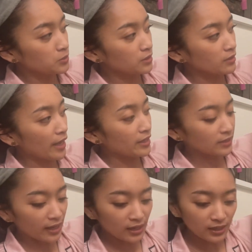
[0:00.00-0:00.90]

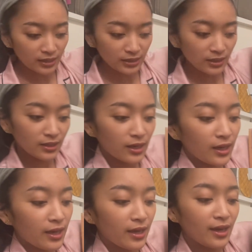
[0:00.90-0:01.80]
lilac,
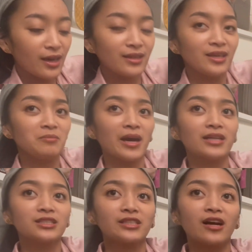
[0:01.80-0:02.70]
and they
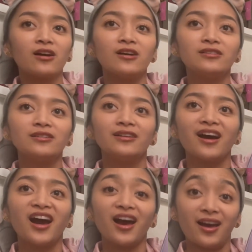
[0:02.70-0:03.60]
match, y'all.
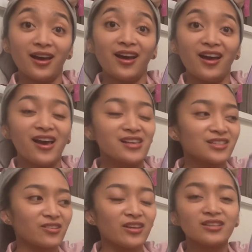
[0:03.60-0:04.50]
Huh?
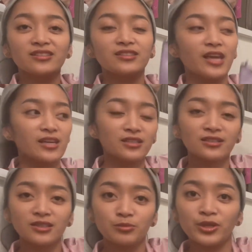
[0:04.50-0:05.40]
So I can
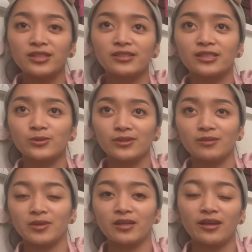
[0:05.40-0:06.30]
technically bring this with
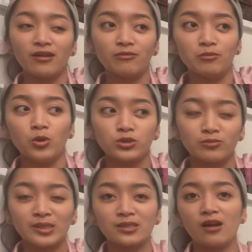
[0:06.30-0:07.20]
me and have most of
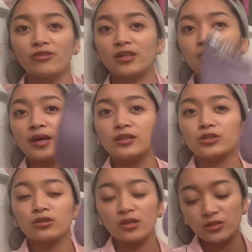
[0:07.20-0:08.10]
my stuff and then my
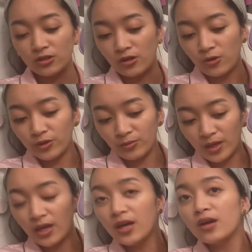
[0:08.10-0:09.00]
little things to go with
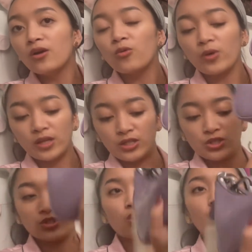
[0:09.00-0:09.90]
me when I
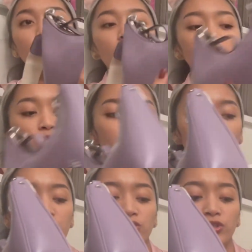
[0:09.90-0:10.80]
just go
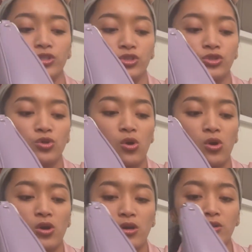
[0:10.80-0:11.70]
run to the
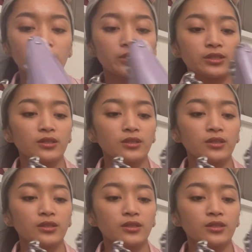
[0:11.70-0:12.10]
store or,